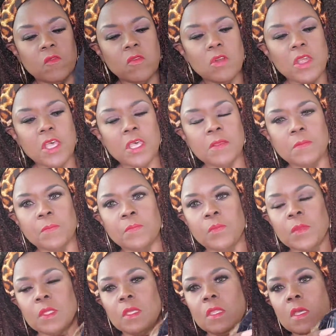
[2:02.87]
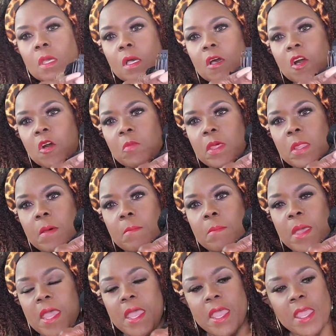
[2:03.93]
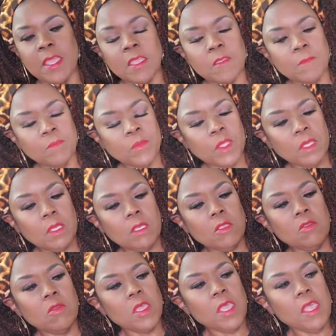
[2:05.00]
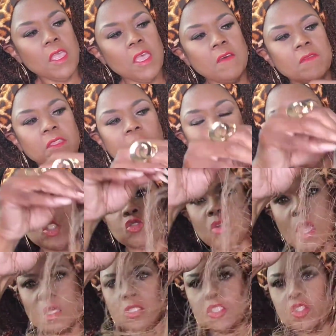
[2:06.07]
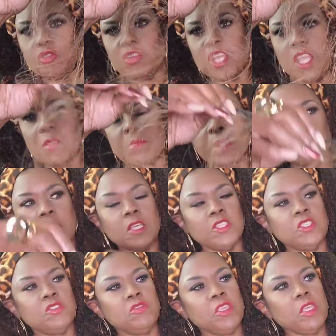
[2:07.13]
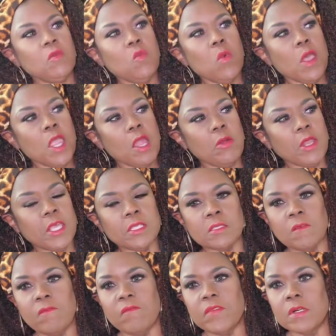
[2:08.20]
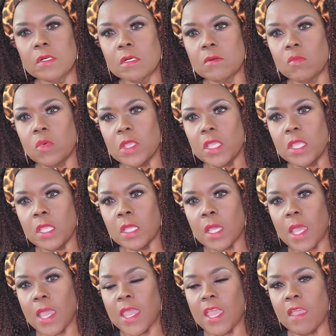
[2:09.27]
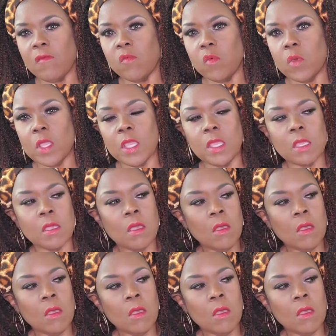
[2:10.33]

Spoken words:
front and the comb in the back. And you have this drawstring because you can wear it as a full wig, half wig,